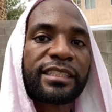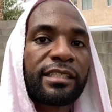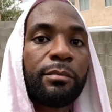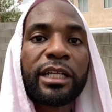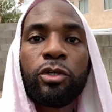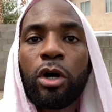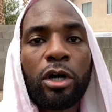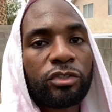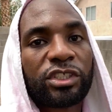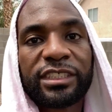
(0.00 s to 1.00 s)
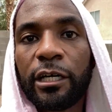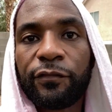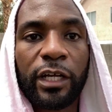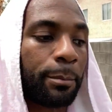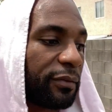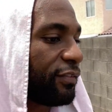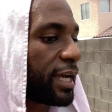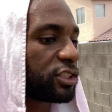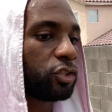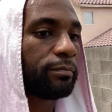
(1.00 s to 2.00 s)
is somebody who holds herself in a
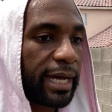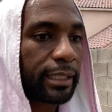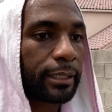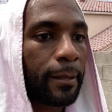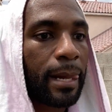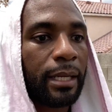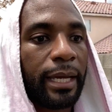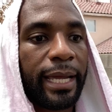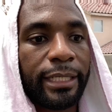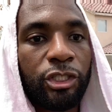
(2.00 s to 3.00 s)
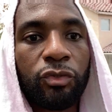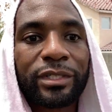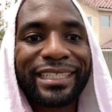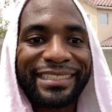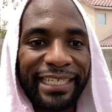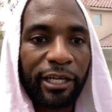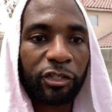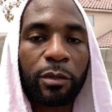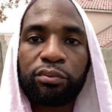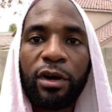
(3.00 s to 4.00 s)
professional manner, and you could tell
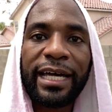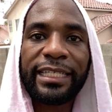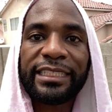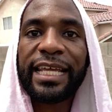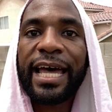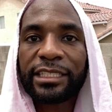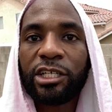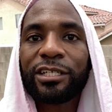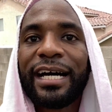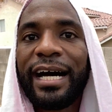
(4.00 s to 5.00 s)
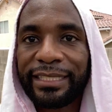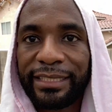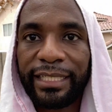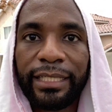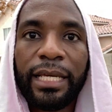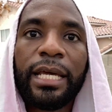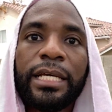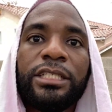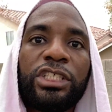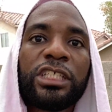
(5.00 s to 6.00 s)
the pride that she has in her content
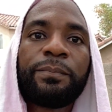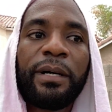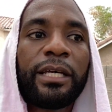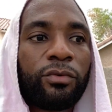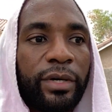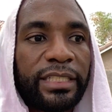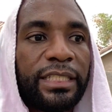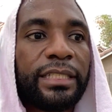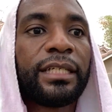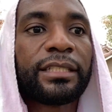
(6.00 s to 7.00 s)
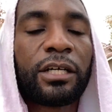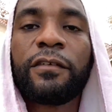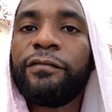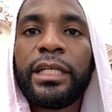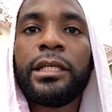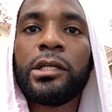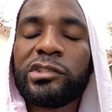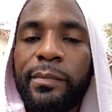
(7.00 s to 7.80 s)
just by the way she does her videos,